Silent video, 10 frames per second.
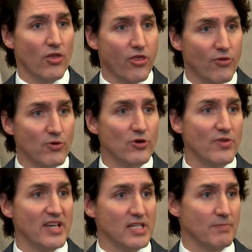
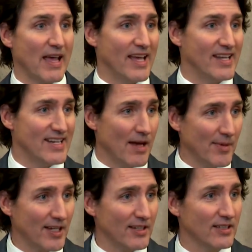through this
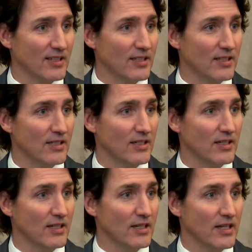pandemic
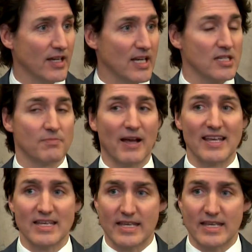is by